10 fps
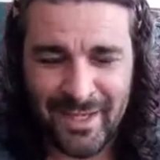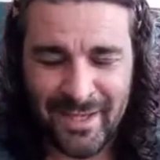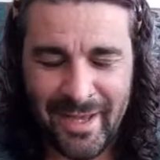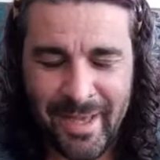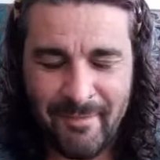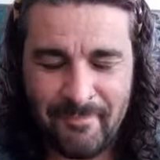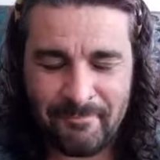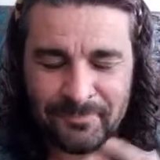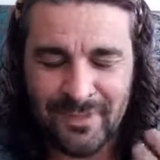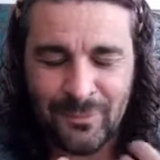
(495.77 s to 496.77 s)
Um,
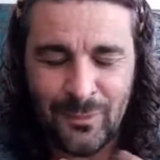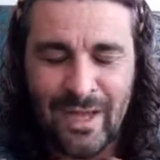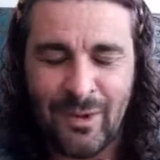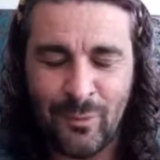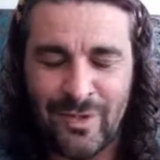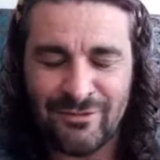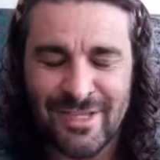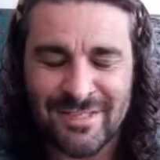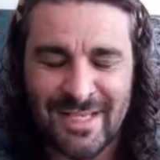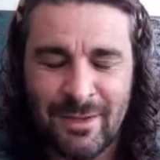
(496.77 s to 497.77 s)
we out, we
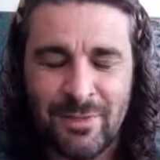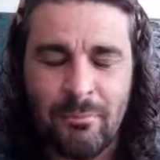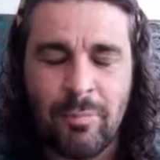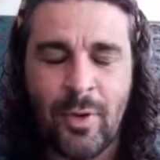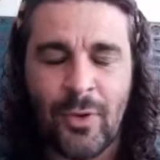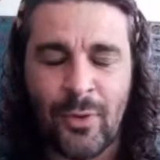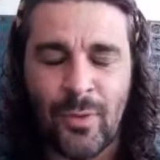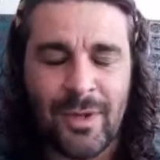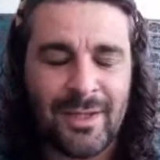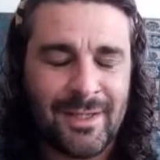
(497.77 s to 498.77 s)
resonate the
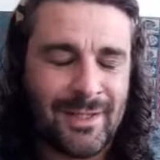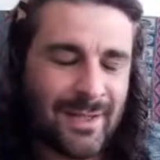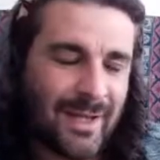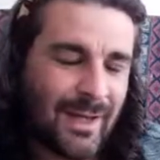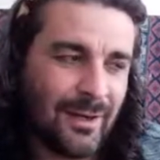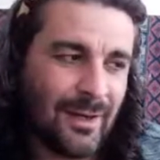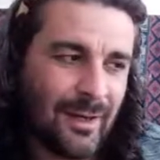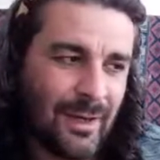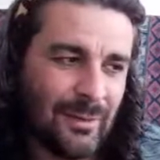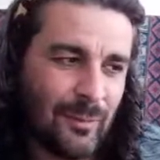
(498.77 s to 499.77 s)
blue
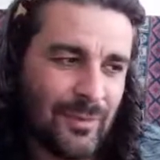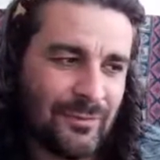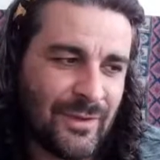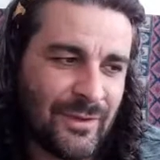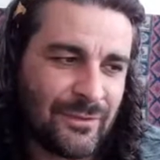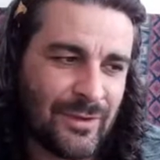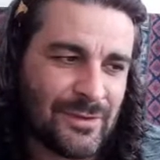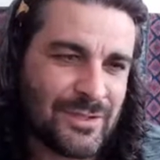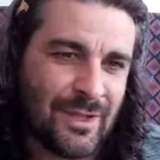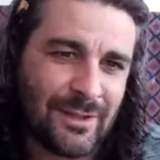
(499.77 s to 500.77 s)
color with the throat
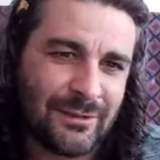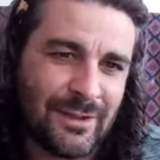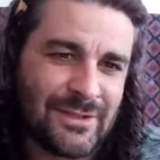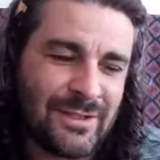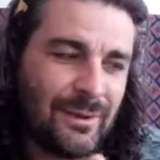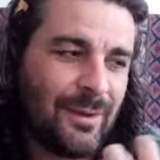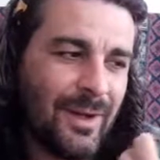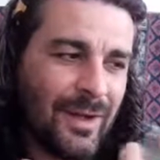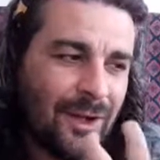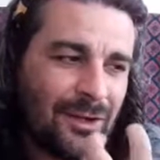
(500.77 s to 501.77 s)
chakra. So,
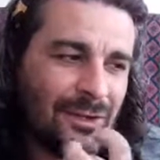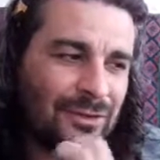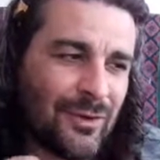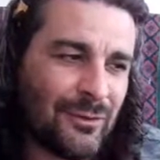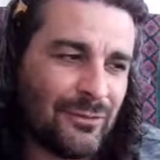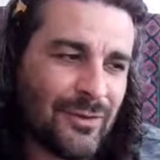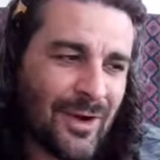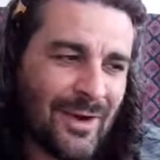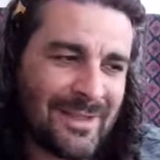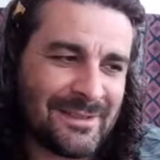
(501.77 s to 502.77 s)
you do
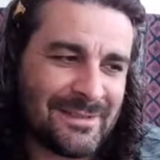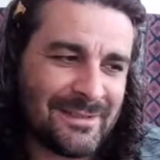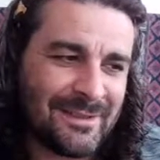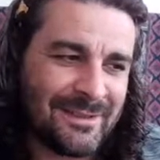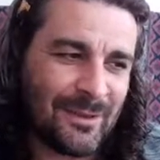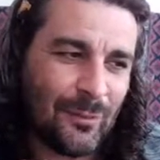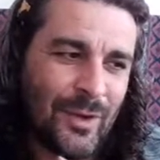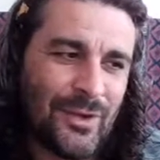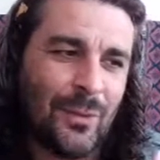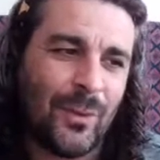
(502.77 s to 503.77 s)
find that
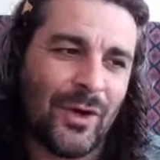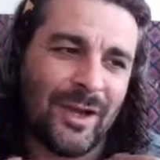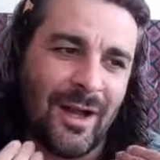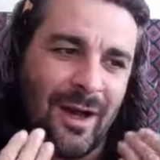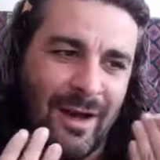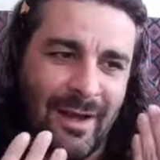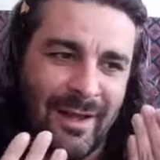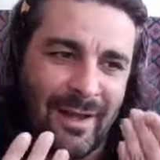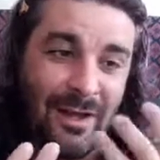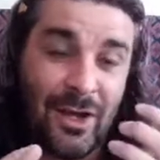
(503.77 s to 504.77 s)
when you work
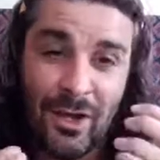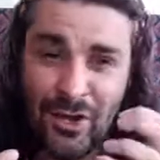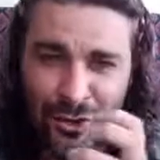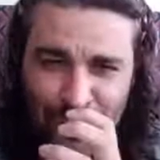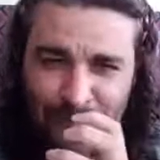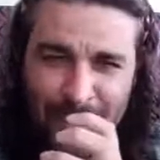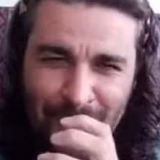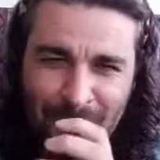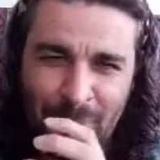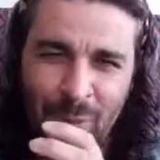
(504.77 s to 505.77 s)
higher, you
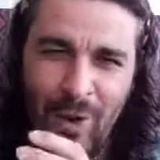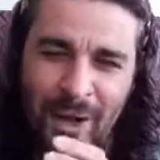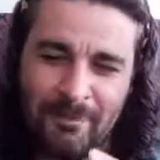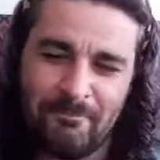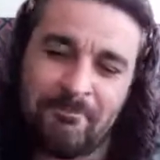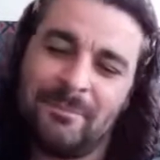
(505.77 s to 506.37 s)
become quite